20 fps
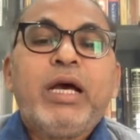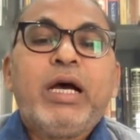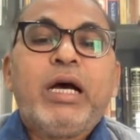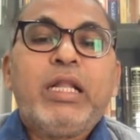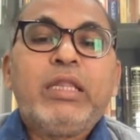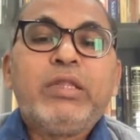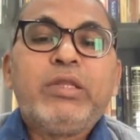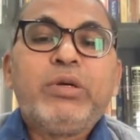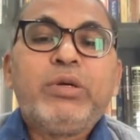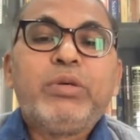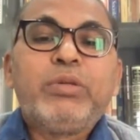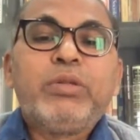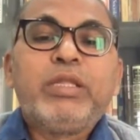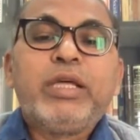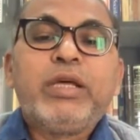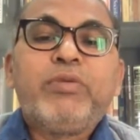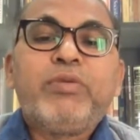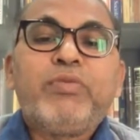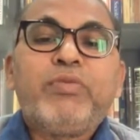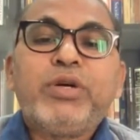Although
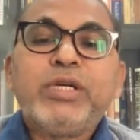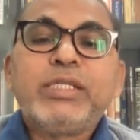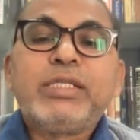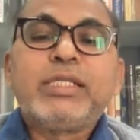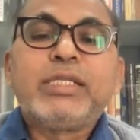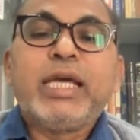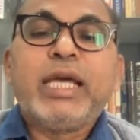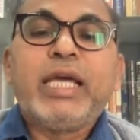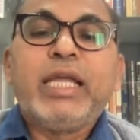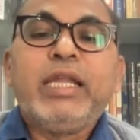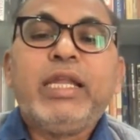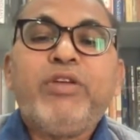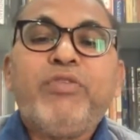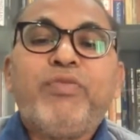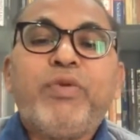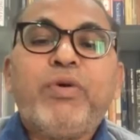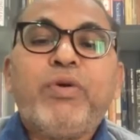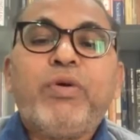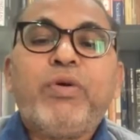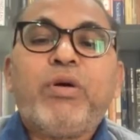there was an
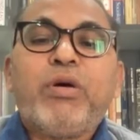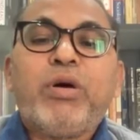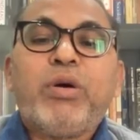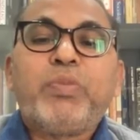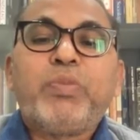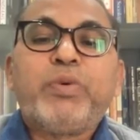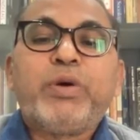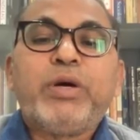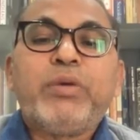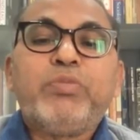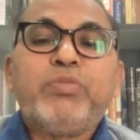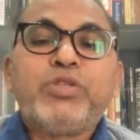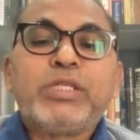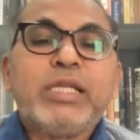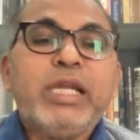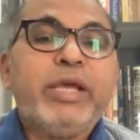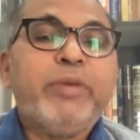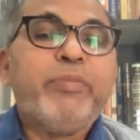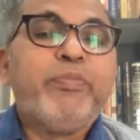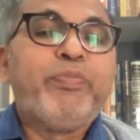inflow of
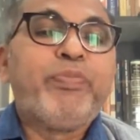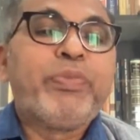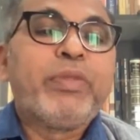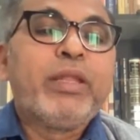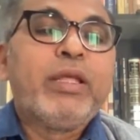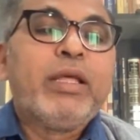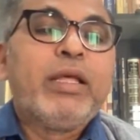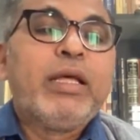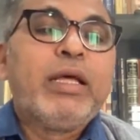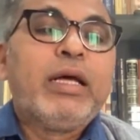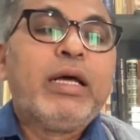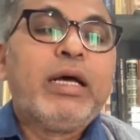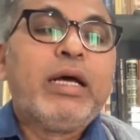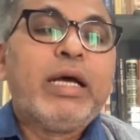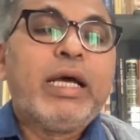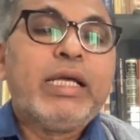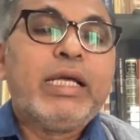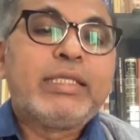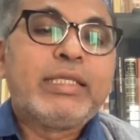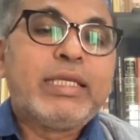Muslim
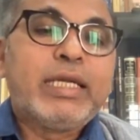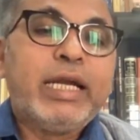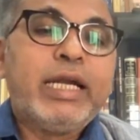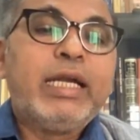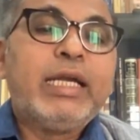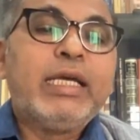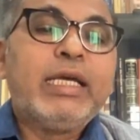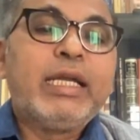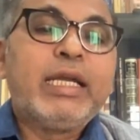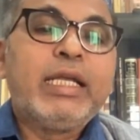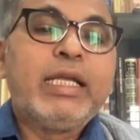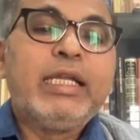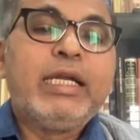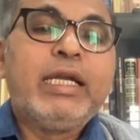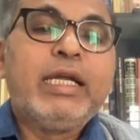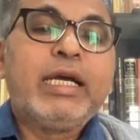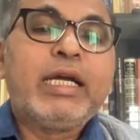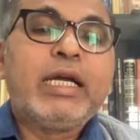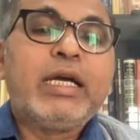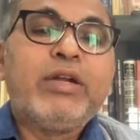as trader in the
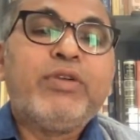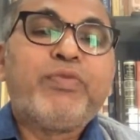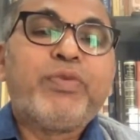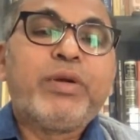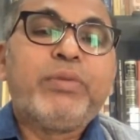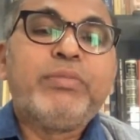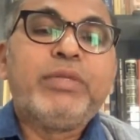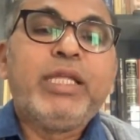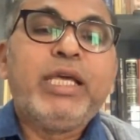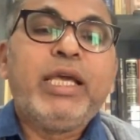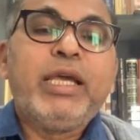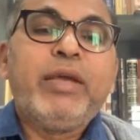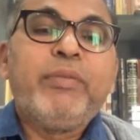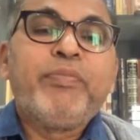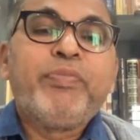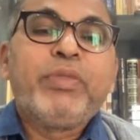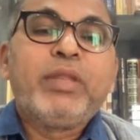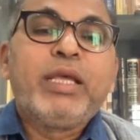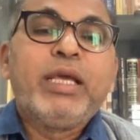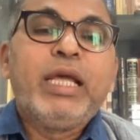Deccan from
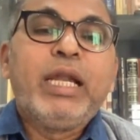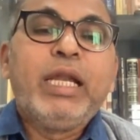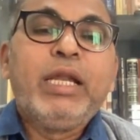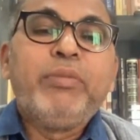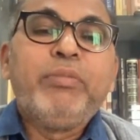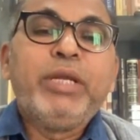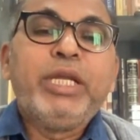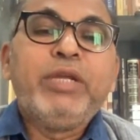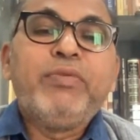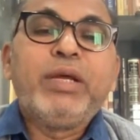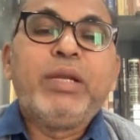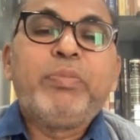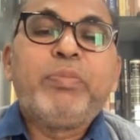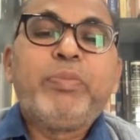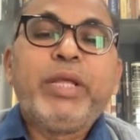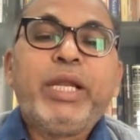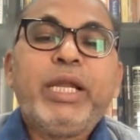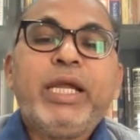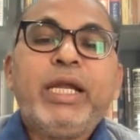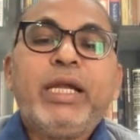the early medieval
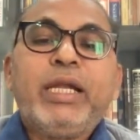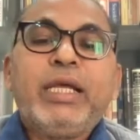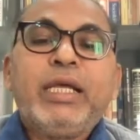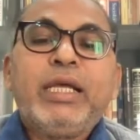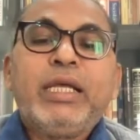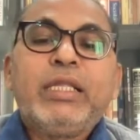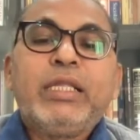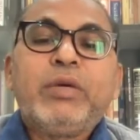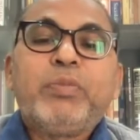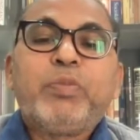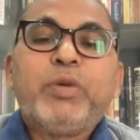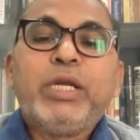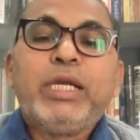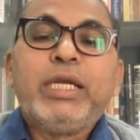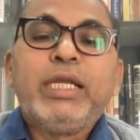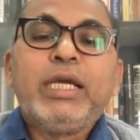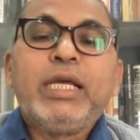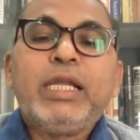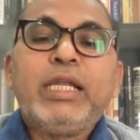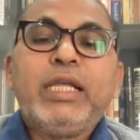period. The
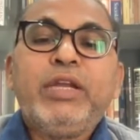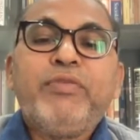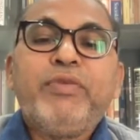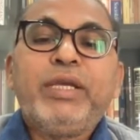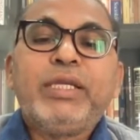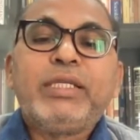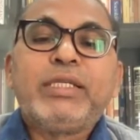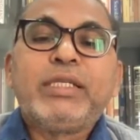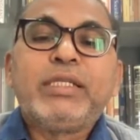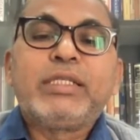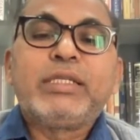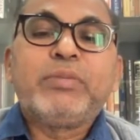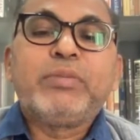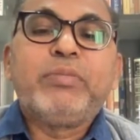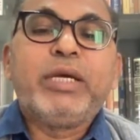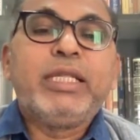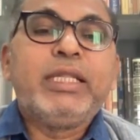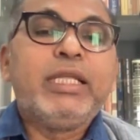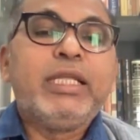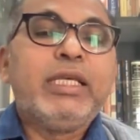political invasions
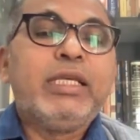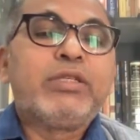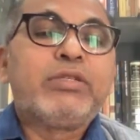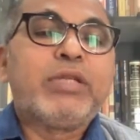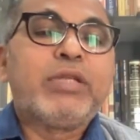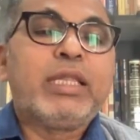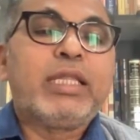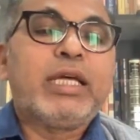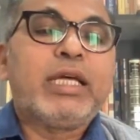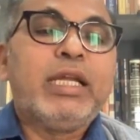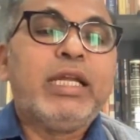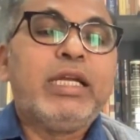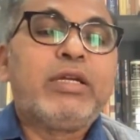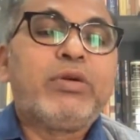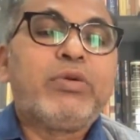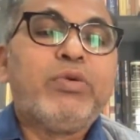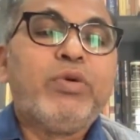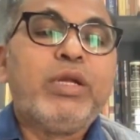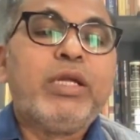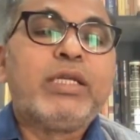by the Sultanate
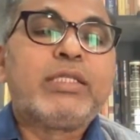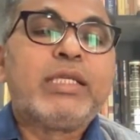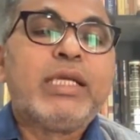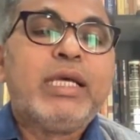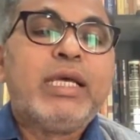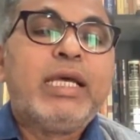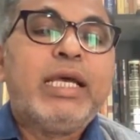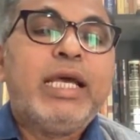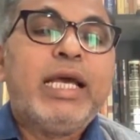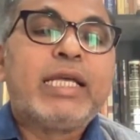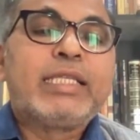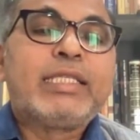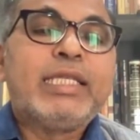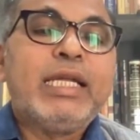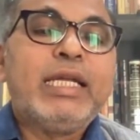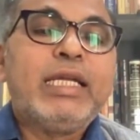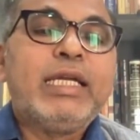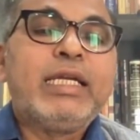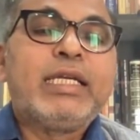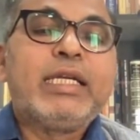rulers
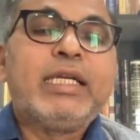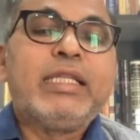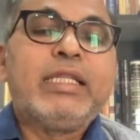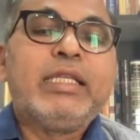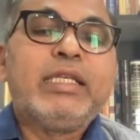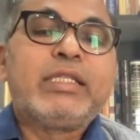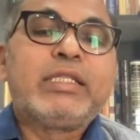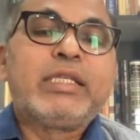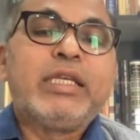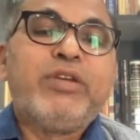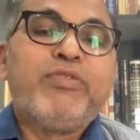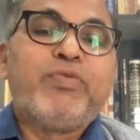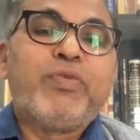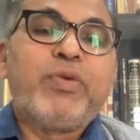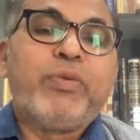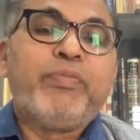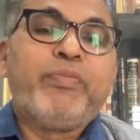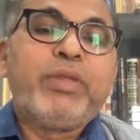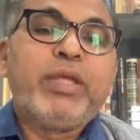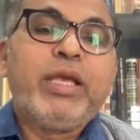accelerated this
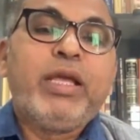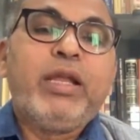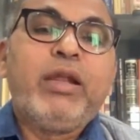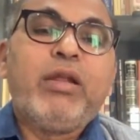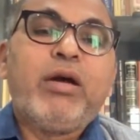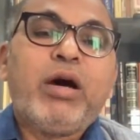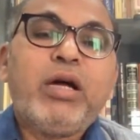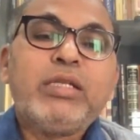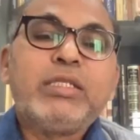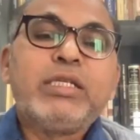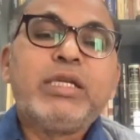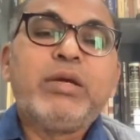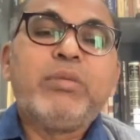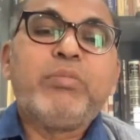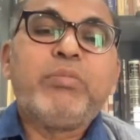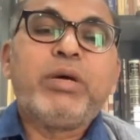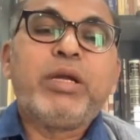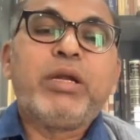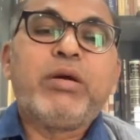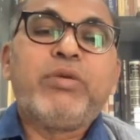inflow. A large
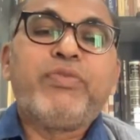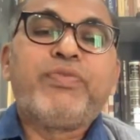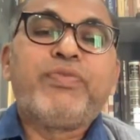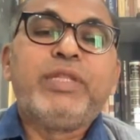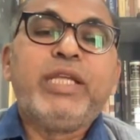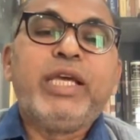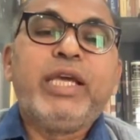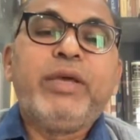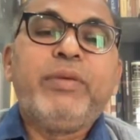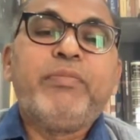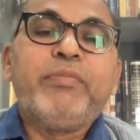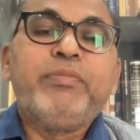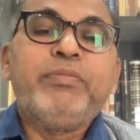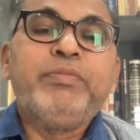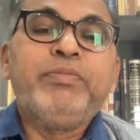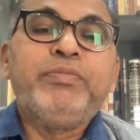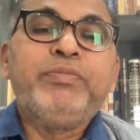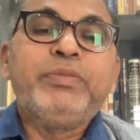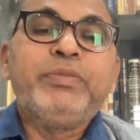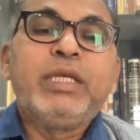number of the
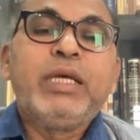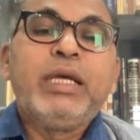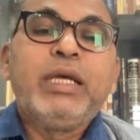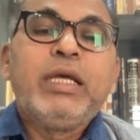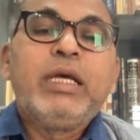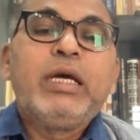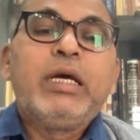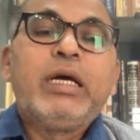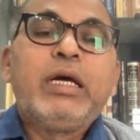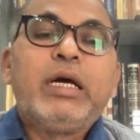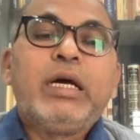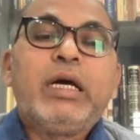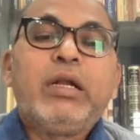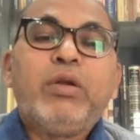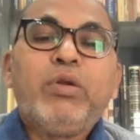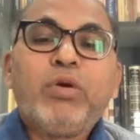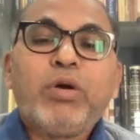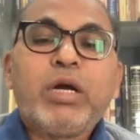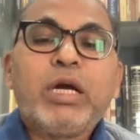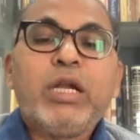
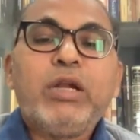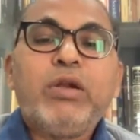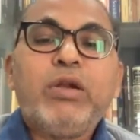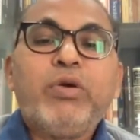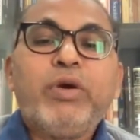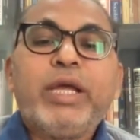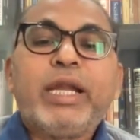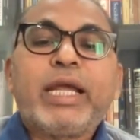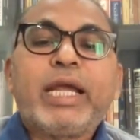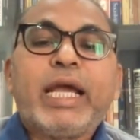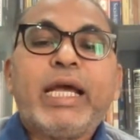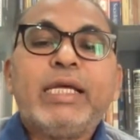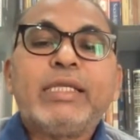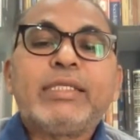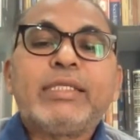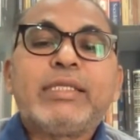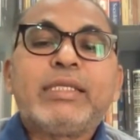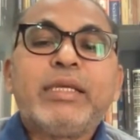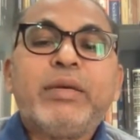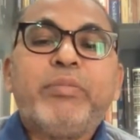local lower
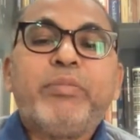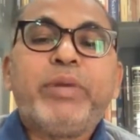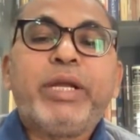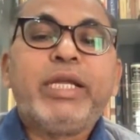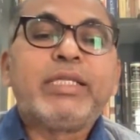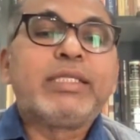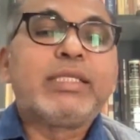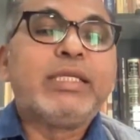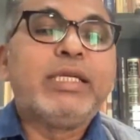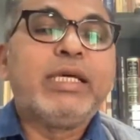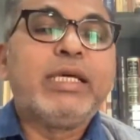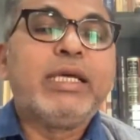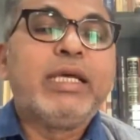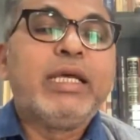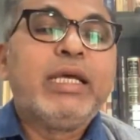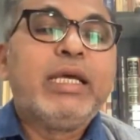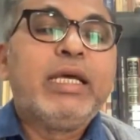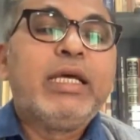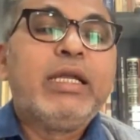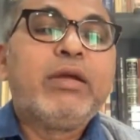castes embraced
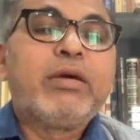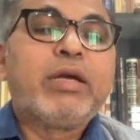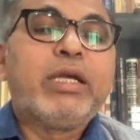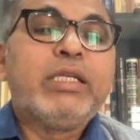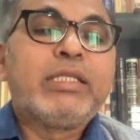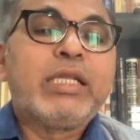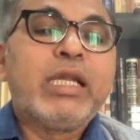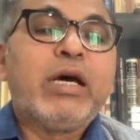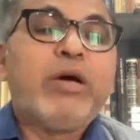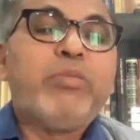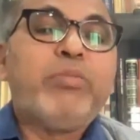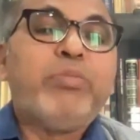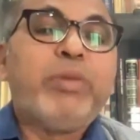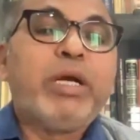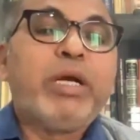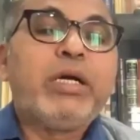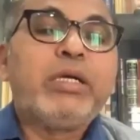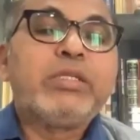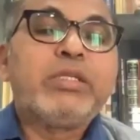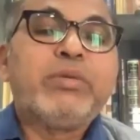Islam
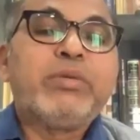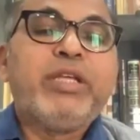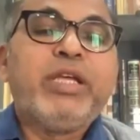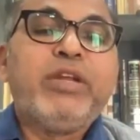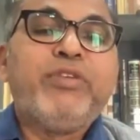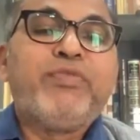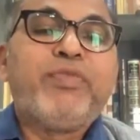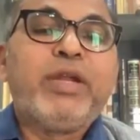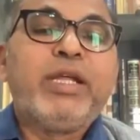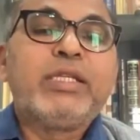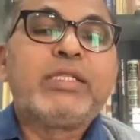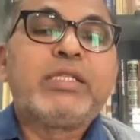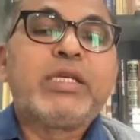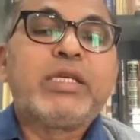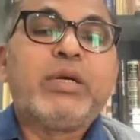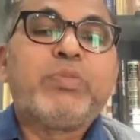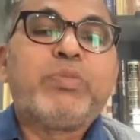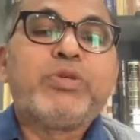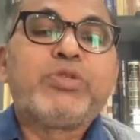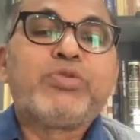because of the influence
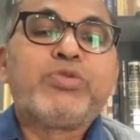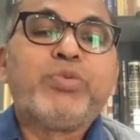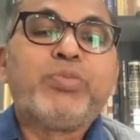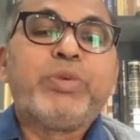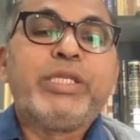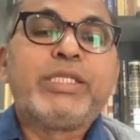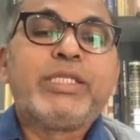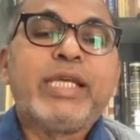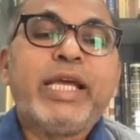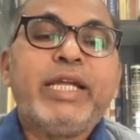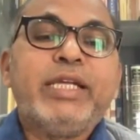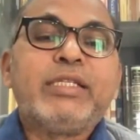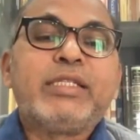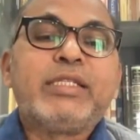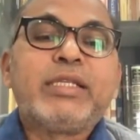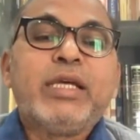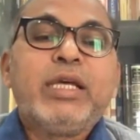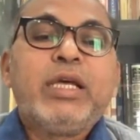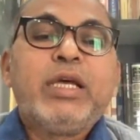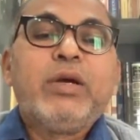of Sufi
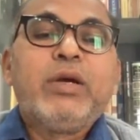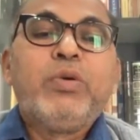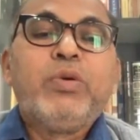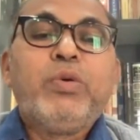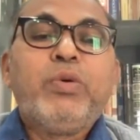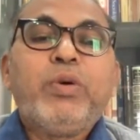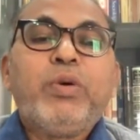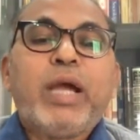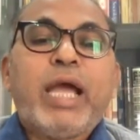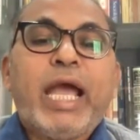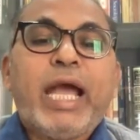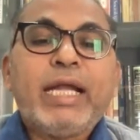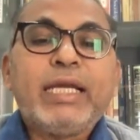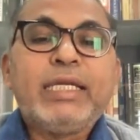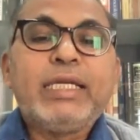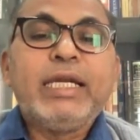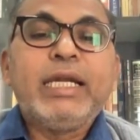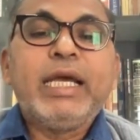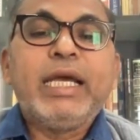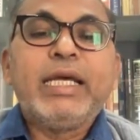saints who
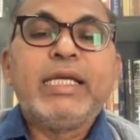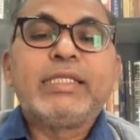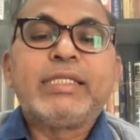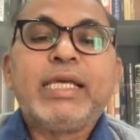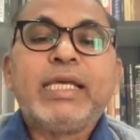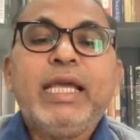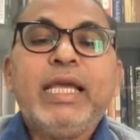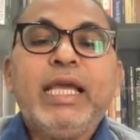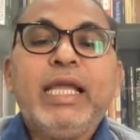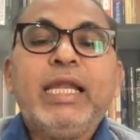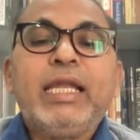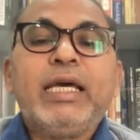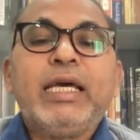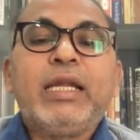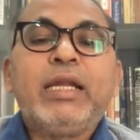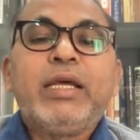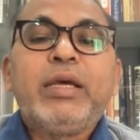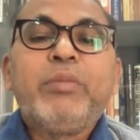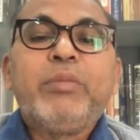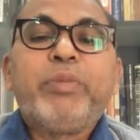acted as a healer,
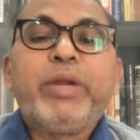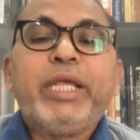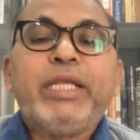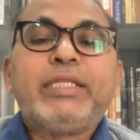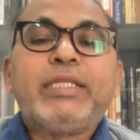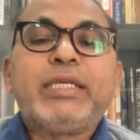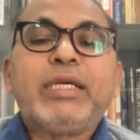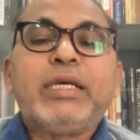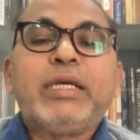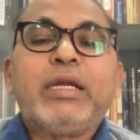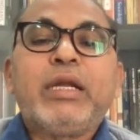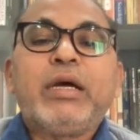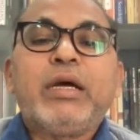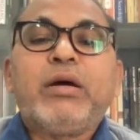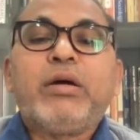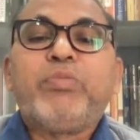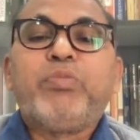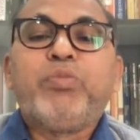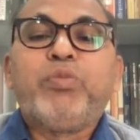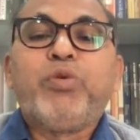preacher
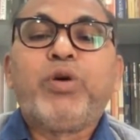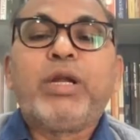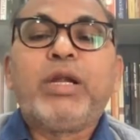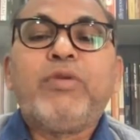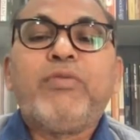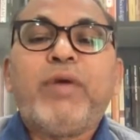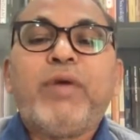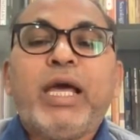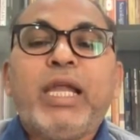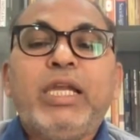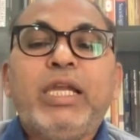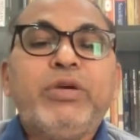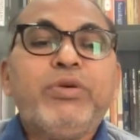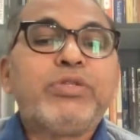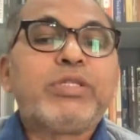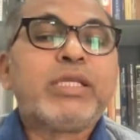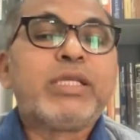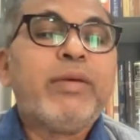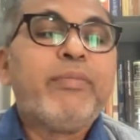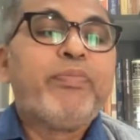of moral
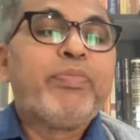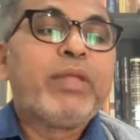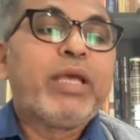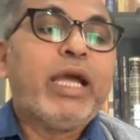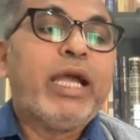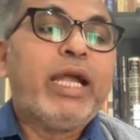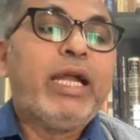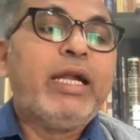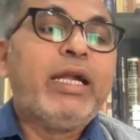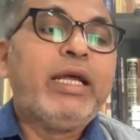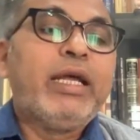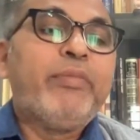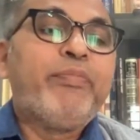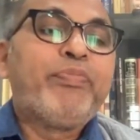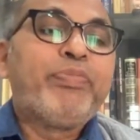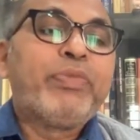values, and